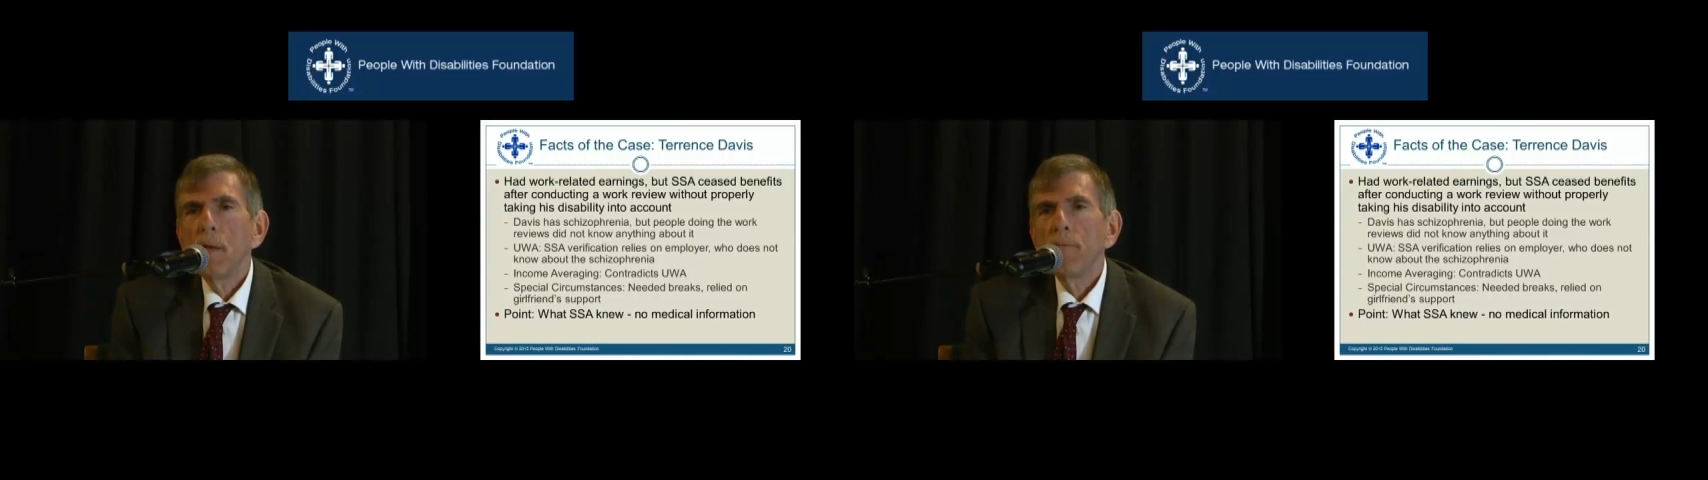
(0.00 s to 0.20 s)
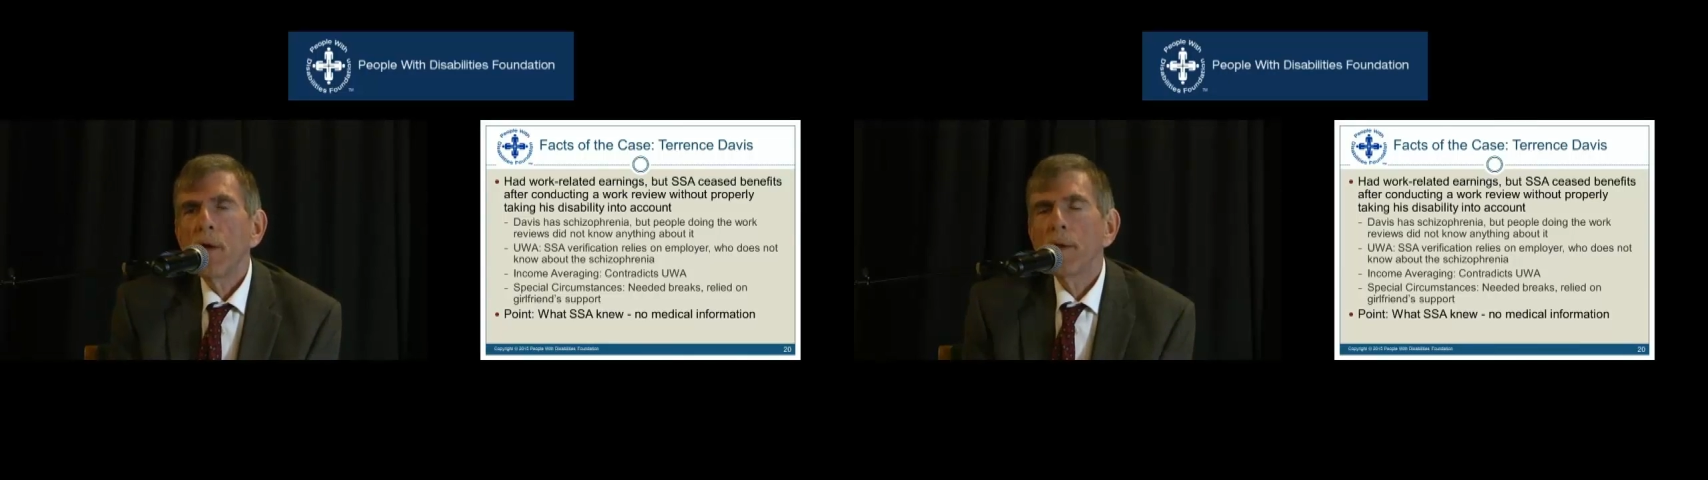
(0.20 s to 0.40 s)

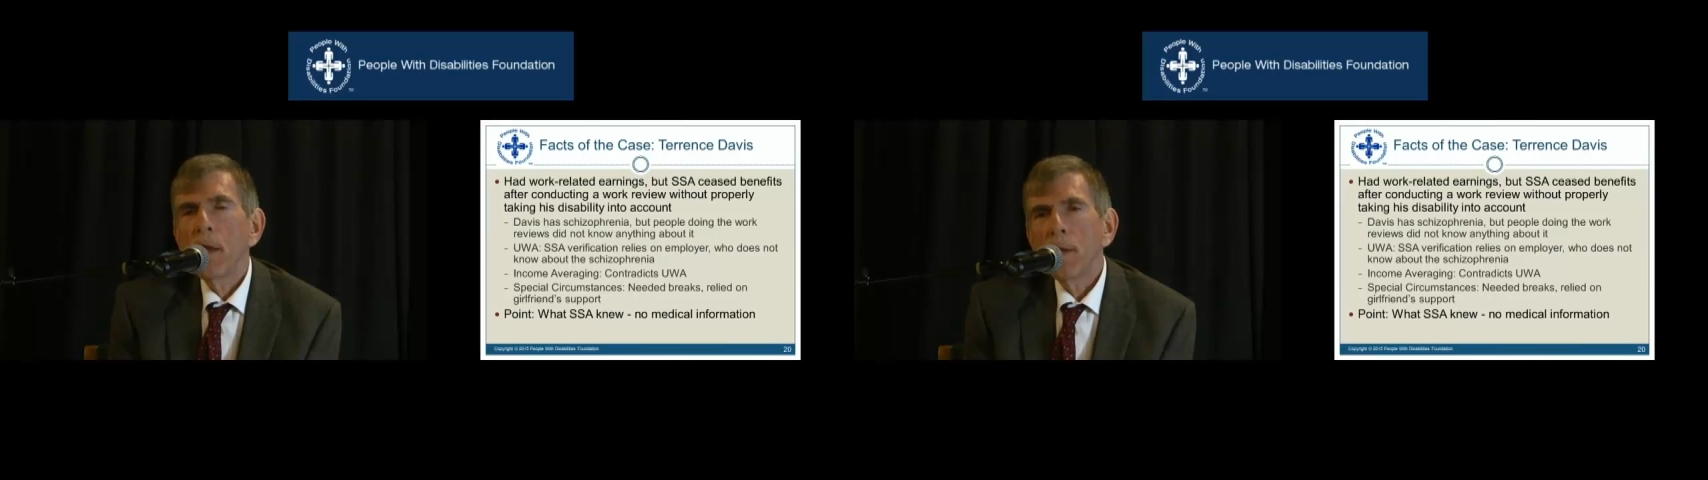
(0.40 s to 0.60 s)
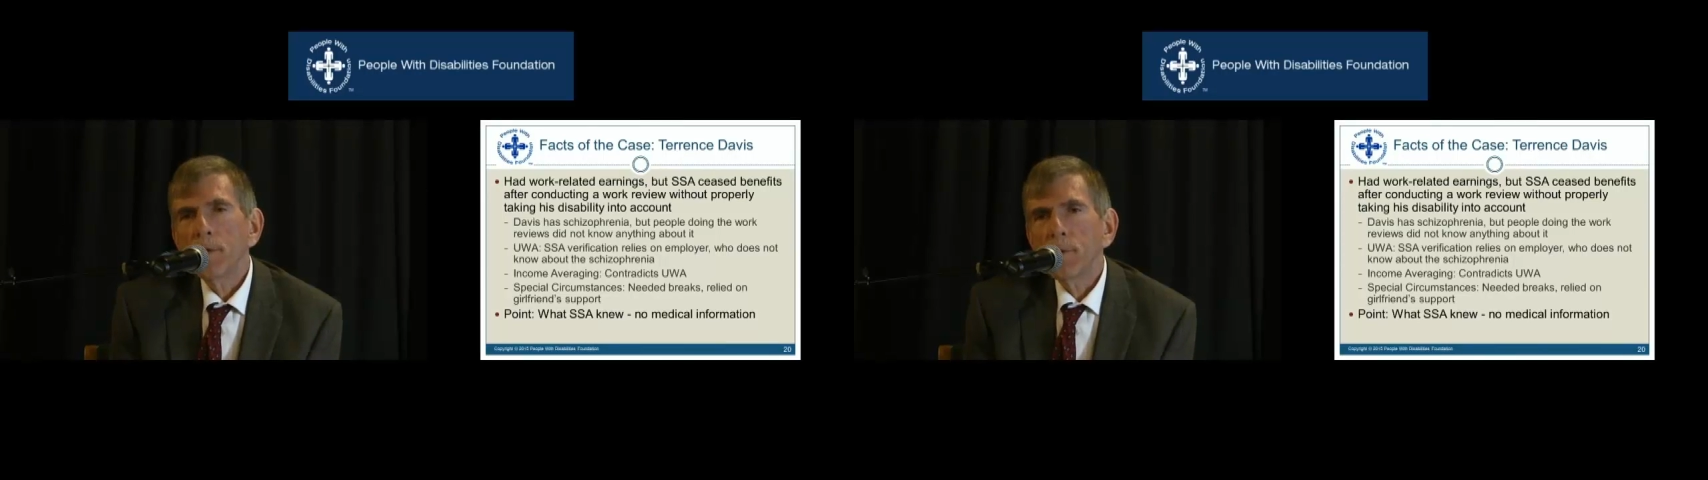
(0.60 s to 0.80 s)

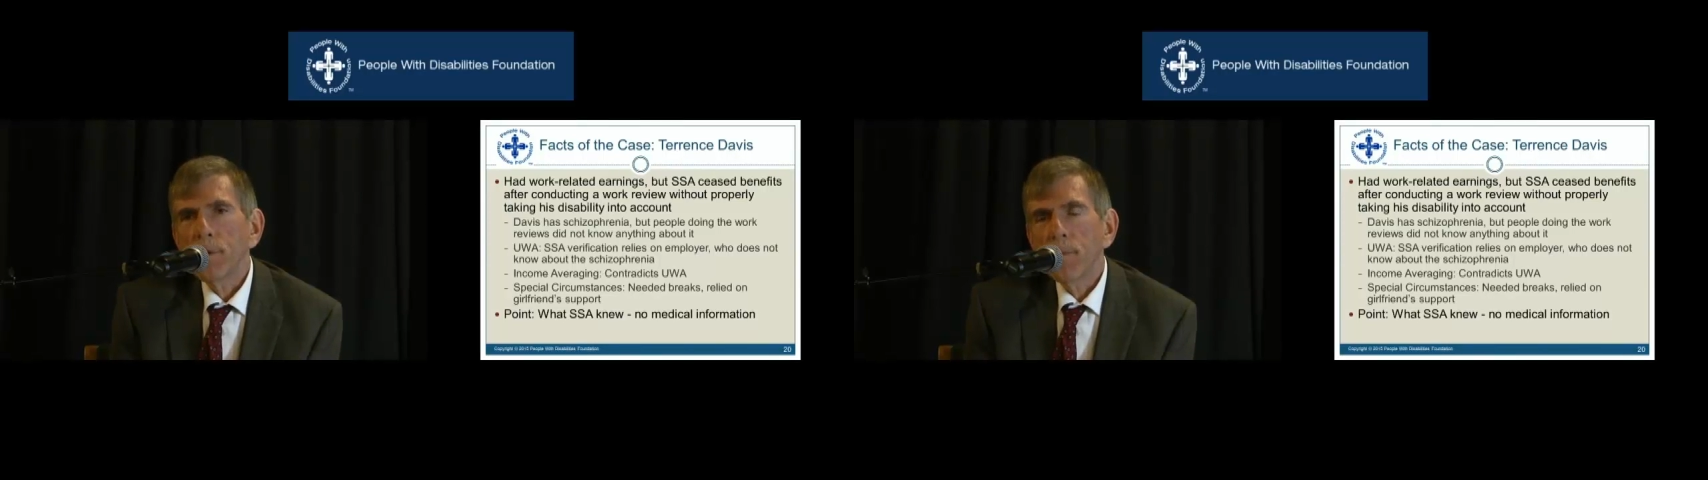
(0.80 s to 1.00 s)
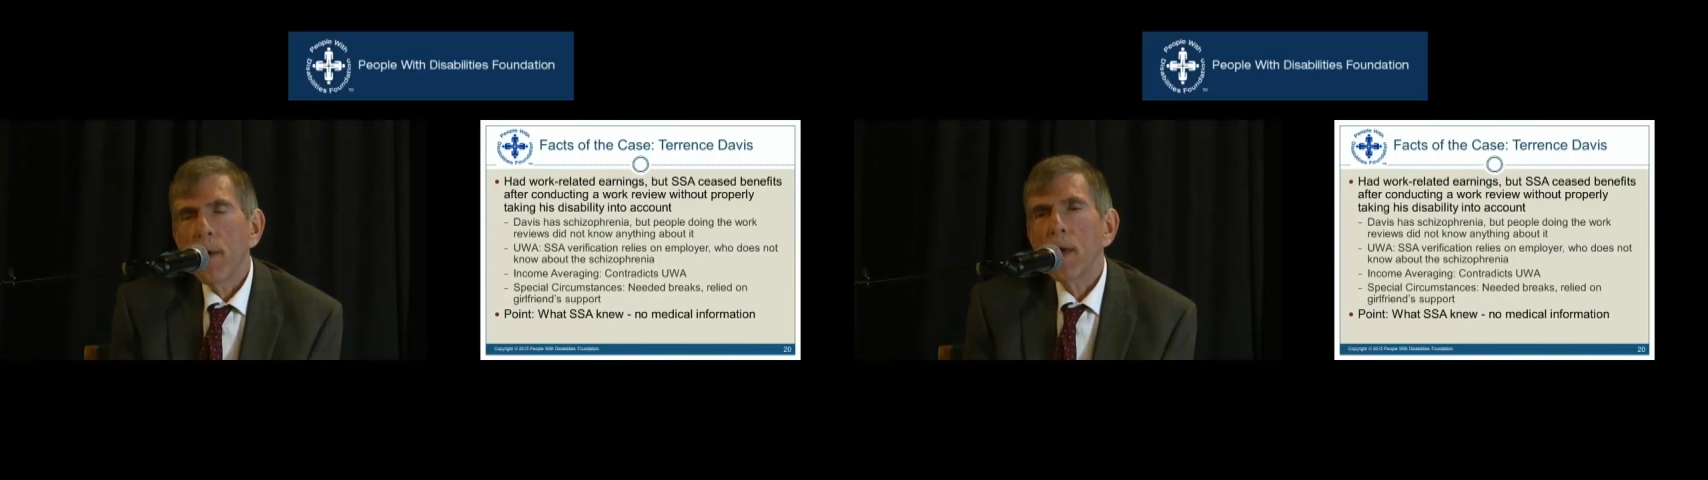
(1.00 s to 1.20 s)
financial
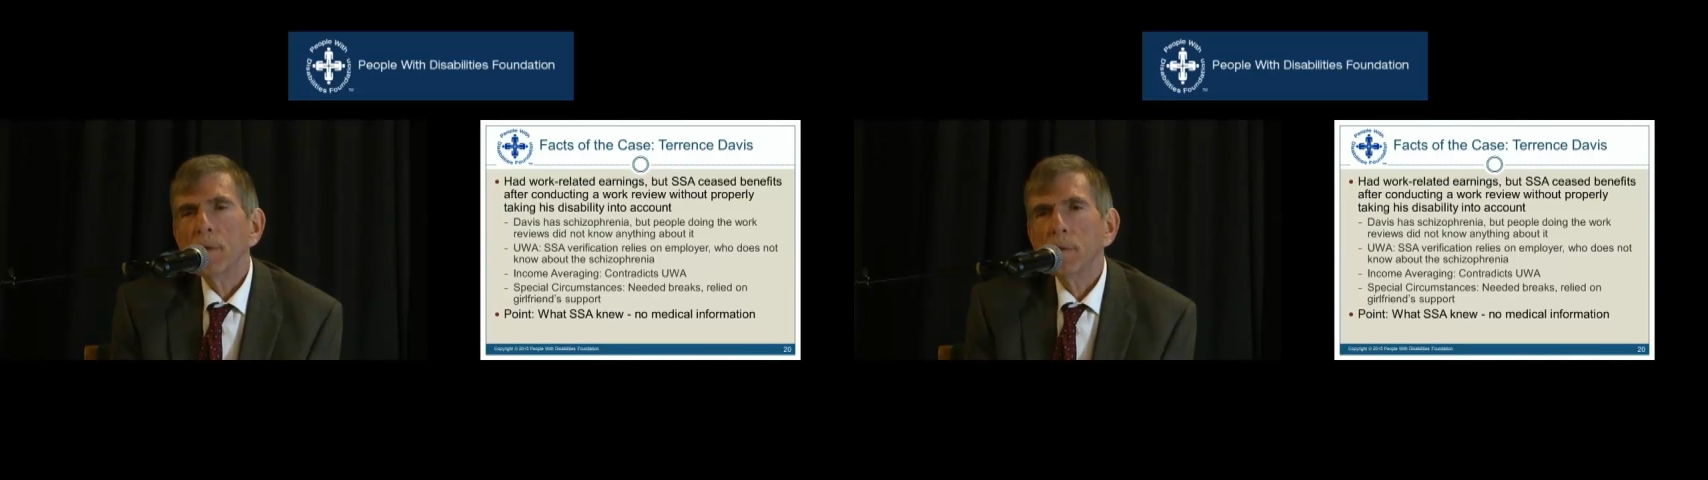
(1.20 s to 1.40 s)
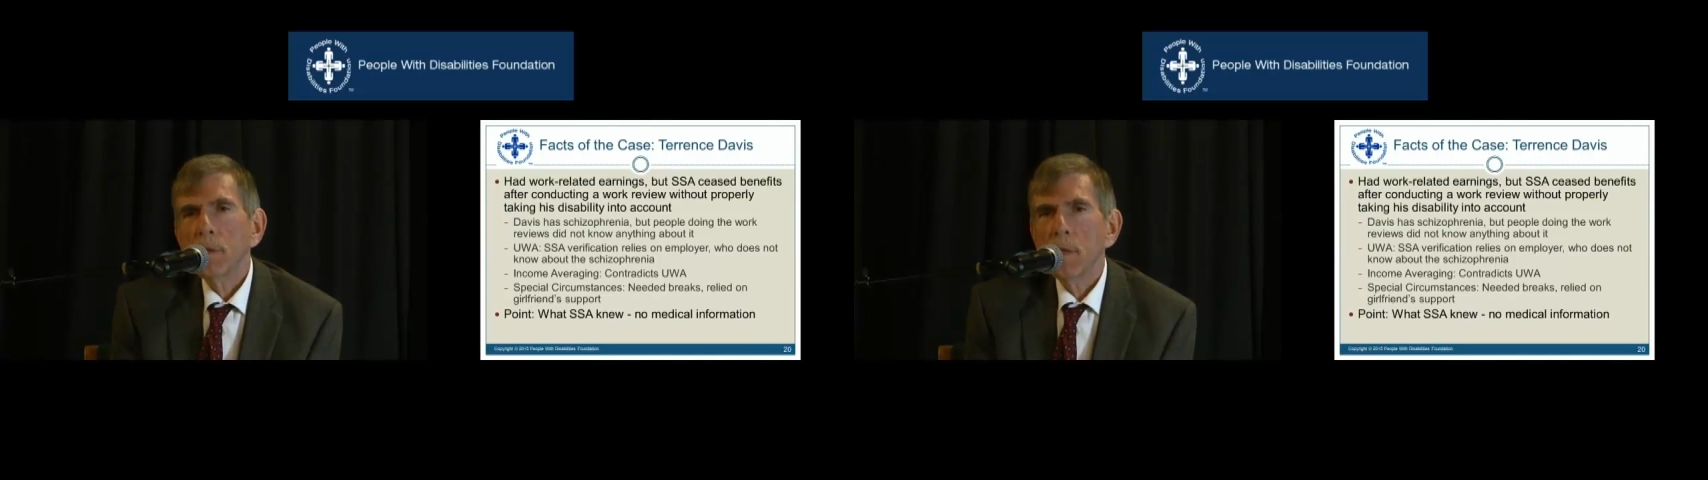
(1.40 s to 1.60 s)

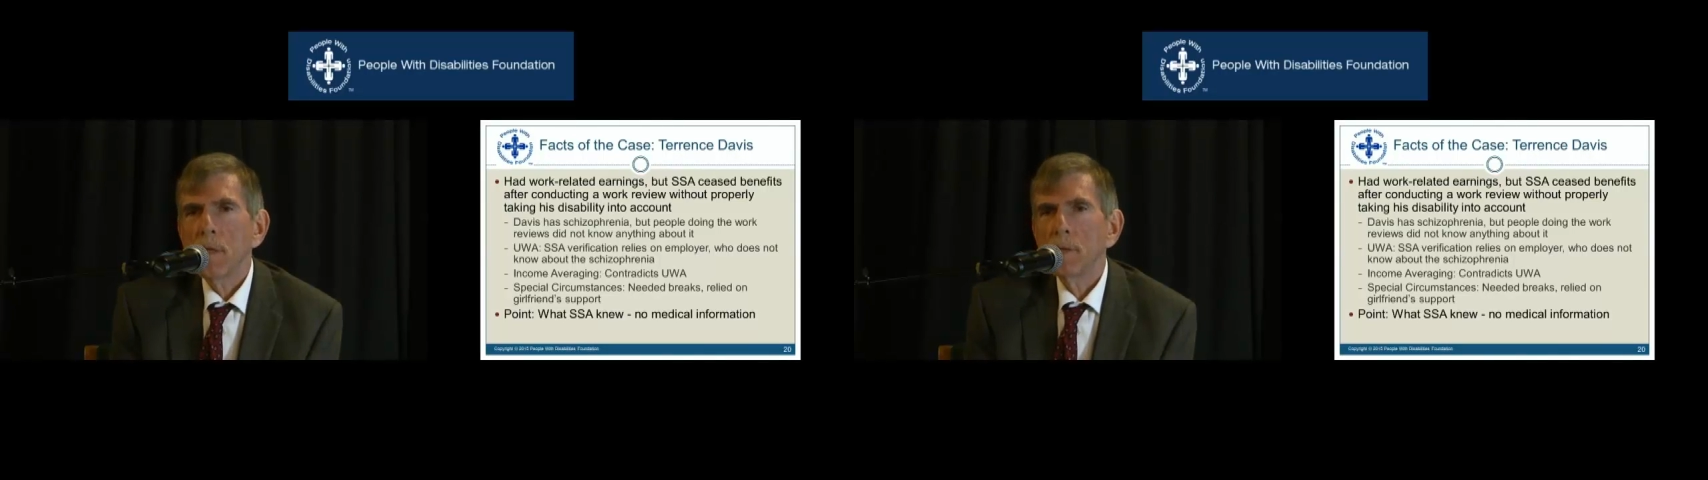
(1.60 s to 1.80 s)
capacity,